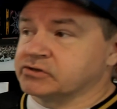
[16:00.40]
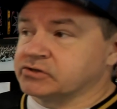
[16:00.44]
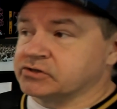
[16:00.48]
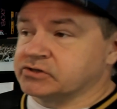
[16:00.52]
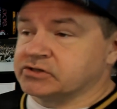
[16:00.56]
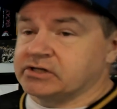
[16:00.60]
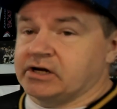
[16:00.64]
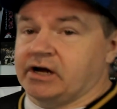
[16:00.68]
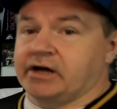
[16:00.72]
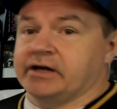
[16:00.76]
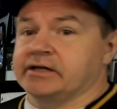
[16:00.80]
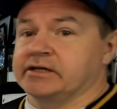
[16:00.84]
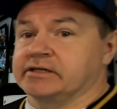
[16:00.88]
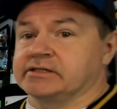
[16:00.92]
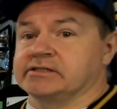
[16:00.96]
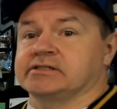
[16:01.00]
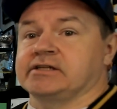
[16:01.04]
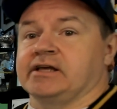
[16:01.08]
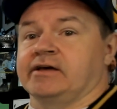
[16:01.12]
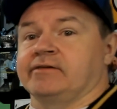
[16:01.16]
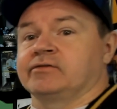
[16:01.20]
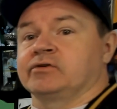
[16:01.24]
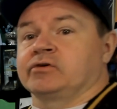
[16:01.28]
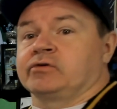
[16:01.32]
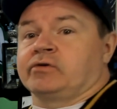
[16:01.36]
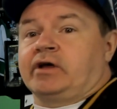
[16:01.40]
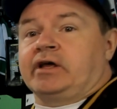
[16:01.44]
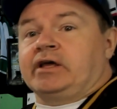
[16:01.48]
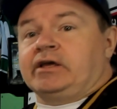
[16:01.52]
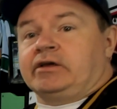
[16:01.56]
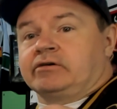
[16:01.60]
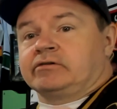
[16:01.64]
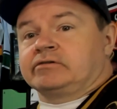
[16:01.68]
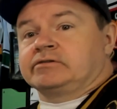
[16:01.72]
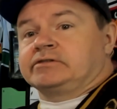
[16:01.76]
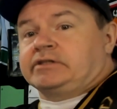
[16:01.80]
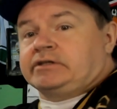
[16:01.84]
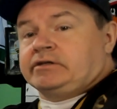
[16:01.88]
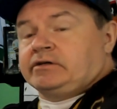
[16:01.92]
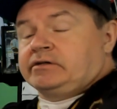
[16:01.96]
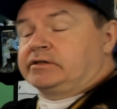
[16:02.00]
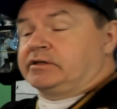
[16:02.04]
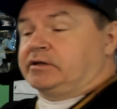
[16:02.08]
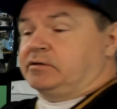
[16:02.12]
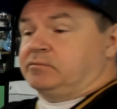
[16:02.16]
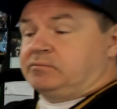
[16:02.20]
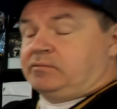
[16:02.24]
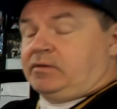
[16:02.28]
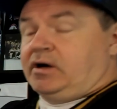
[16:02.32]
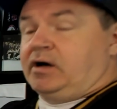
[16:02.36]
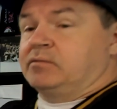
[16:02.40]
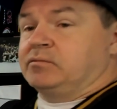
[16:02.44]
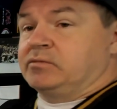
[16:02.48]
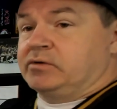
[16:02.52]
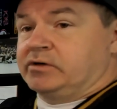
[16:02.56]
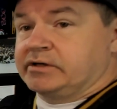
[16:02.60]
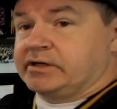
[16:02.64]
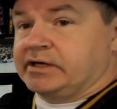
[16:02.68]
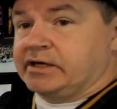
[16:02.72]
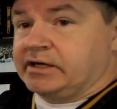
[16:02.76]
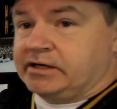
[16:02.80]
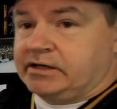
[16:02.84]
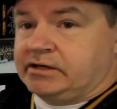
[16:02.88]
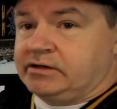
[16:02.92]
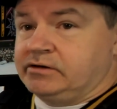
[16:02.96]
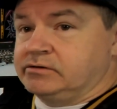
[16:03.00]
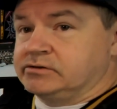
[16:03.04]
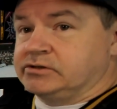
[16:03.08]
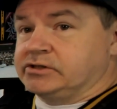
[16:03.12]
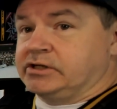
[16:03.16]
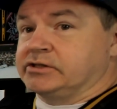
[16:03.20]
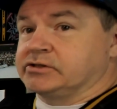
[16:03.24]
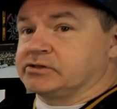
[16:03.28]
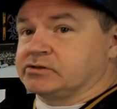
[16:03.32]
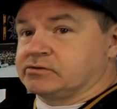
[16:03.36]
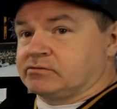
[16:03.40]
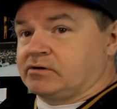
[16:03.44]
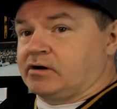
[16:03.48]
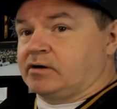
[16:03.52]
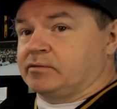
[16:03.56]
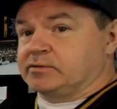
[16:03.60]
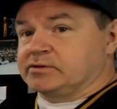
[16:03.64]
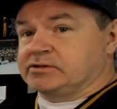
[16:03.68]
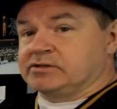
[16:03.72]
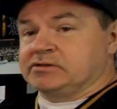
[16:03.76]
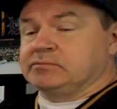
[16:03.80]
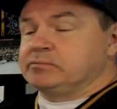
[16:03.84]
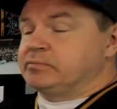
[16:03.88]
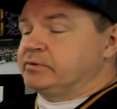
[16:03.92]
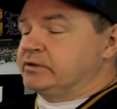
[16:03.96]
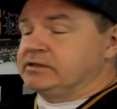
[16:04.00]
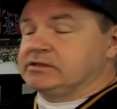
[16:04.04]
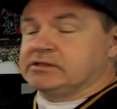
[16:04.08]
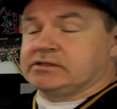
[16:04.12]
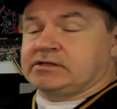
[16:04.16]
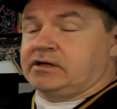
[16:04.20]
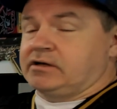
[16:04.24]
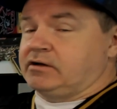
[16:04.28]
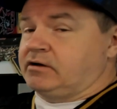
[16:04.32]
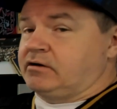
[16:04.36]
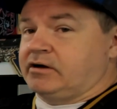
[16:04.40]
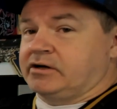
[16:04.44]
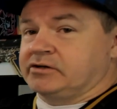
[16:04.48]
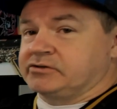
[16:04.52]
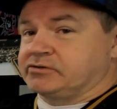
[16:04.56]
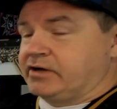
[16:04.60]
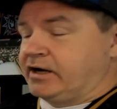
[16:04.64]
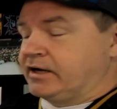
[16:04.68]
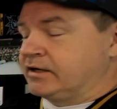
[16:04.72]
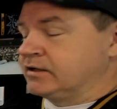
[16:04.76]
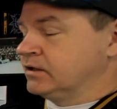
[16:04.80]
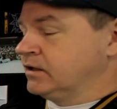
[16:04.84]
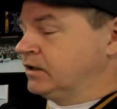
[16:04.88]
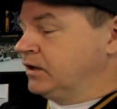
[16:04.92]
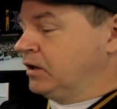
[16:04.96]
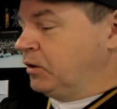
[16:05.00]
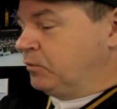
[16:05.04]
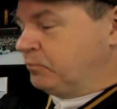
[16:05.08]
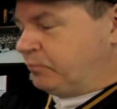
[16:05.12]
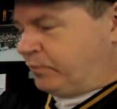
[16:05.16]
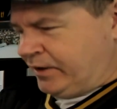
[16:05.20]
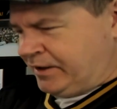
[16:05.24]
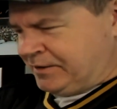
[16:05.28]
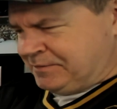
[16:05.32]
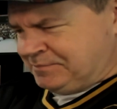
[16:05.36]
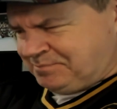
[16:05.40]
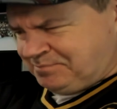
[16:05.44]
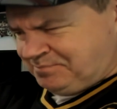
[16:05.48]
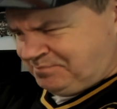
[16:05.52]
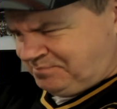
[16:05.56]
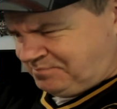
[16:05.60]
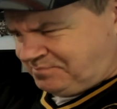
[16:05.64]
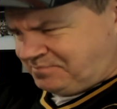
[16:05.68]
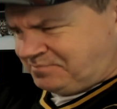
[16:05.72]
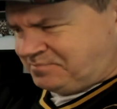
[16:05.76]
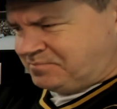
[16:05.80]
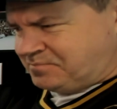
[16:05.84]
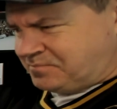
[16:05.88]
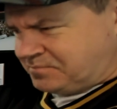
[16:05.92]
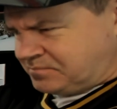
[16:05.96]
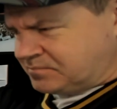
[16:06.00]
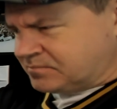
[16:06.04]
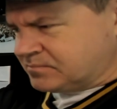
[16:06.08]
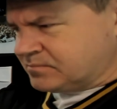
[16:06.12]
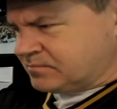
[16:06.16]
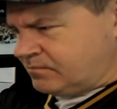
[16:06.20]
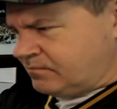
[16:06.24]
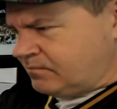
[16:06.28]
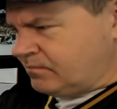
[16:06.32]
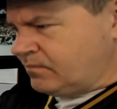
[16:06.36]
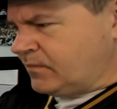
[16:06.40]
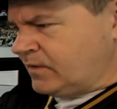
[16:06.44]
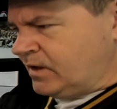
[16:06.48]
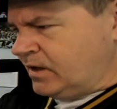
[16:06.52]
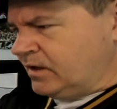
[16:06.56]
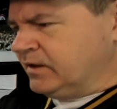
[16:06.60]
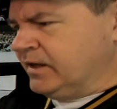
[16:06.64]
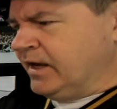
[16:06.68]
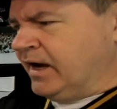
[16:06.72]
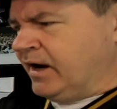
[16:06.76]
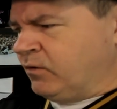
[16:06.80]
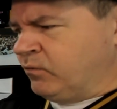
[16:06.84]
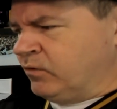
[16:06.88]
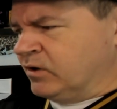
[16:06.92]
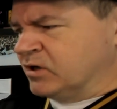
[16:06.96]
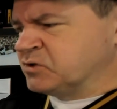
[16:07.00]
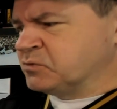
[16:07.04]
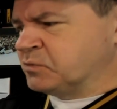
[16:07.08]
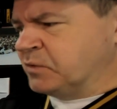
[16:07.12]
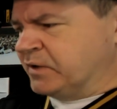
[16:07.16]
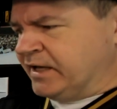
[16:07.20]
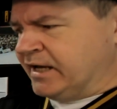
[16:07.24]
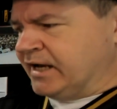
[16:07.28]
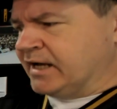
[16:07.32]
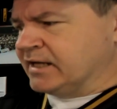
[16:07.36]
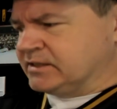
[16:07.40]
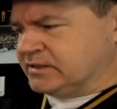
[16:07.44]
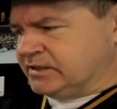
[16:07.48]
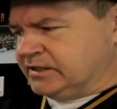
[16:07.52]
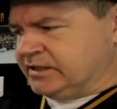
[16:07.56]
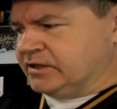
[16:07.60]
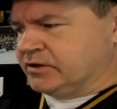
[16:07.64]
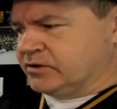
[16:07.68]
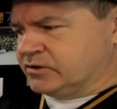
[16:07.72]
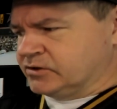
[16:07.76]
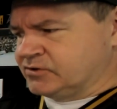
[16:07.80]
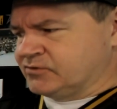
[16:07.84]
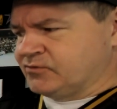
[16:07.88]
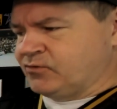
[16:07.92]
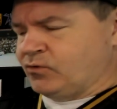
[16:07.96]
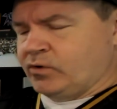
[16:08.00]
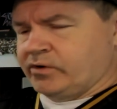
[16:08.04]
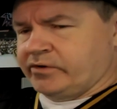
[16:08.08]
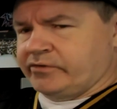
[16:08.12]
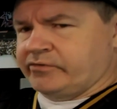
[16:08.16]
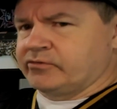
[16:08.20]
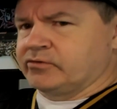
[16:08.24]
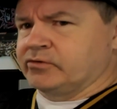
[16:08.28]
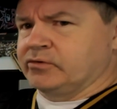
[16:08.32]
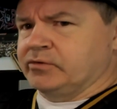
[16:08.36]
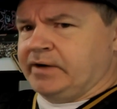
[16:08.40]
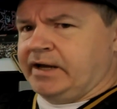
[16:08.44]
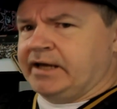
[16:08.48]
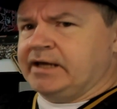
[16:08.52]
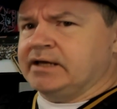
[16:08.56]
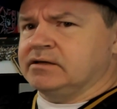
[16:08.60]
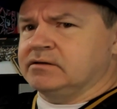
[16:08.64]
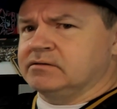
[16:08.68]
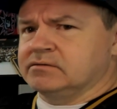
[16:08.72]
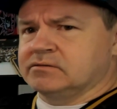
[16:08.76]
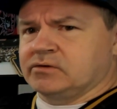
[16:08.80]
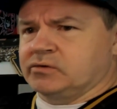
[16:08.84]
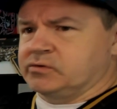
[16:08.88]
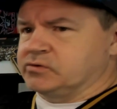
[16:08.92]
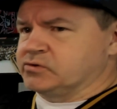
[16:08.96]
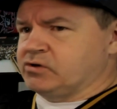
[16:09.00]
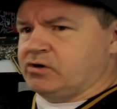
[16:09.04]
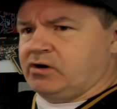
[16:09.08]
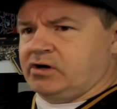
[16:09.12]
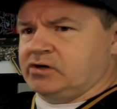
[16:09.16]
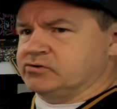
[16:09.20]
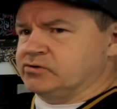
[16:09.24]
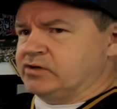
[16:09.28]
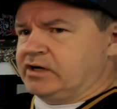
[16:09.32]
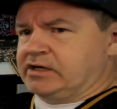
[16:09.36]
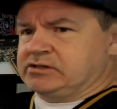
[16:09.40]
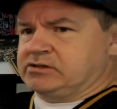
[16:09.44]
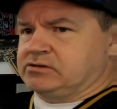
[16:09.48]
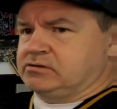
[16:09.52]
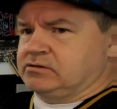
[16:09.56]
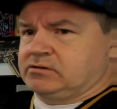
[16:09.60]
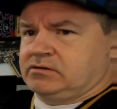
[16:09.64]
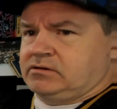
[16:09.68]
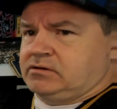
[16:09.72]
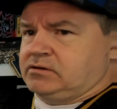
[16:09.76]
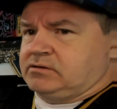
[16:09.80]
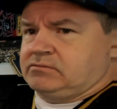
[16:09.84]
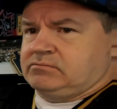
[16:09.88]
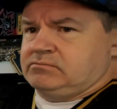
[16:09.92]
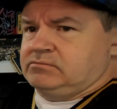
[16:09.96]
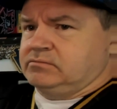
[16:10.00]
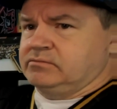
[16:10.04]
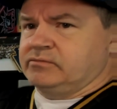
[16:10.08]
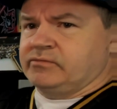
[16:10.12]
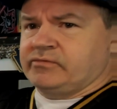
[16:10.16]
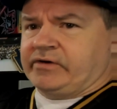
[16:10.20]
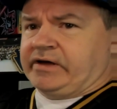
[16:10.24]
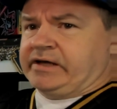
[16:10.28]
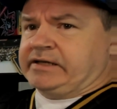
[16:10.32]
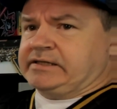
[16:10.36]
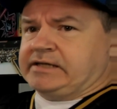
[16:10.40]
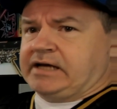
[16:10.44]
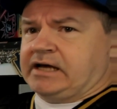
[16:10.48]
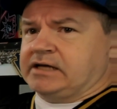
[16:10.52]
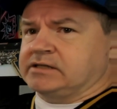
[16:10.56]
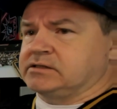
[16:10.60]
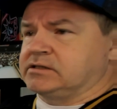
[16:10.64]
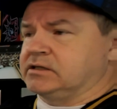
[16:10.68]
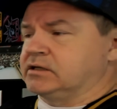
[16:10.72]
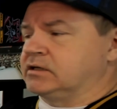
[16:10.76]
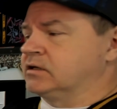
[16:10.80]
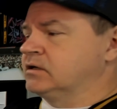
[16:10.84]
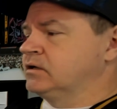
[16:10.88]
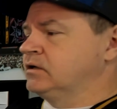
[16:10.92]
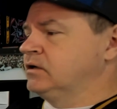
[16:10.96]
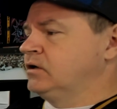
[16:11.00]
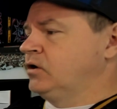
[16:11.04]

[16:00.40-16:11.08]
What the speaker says: are signing a 7 or 8 year deal, and I'm looking at you, Jason Robertson, please sign a contract. But yeah, once we get to years 4 through 8, those contracts could look fantastic.